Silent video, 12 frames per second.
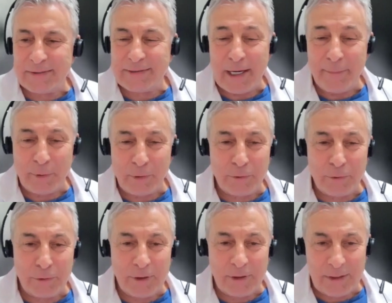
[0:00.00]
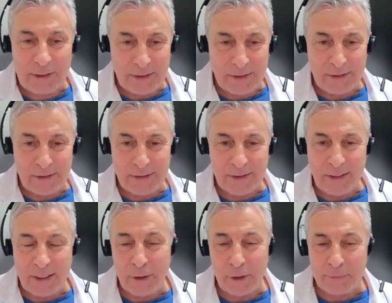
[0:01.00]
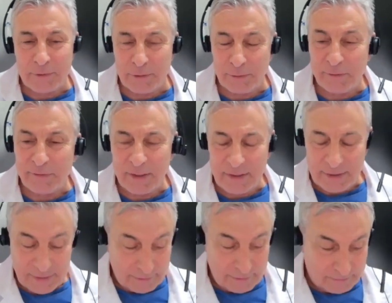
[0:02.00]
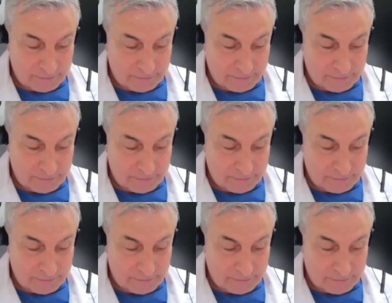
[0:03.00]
type on Google KEOPS, you will find it.